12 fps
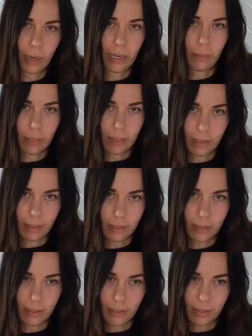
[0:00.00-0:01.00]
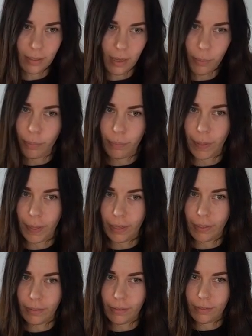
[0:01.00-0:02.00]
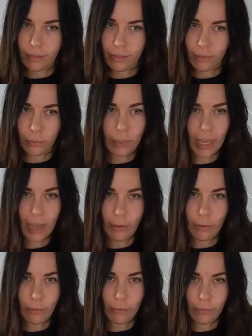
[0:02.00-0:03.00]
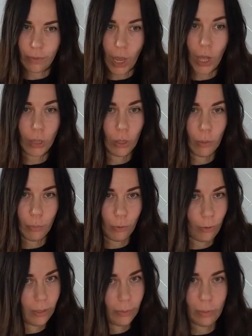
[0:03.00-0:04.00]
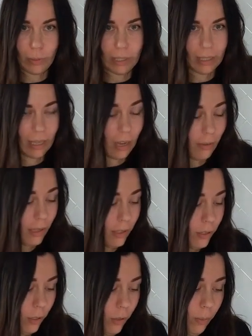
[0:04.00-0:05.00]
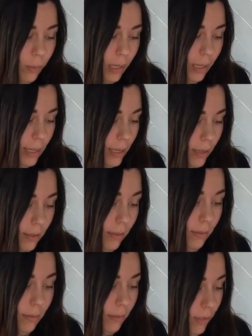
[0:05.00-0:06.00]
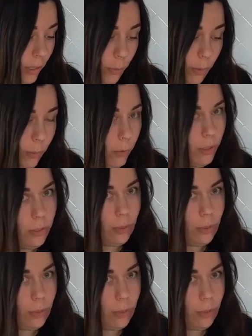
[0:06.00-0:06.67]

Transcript: minutes, but we have a lot more that we're putting in the oven, so it'll be more than 20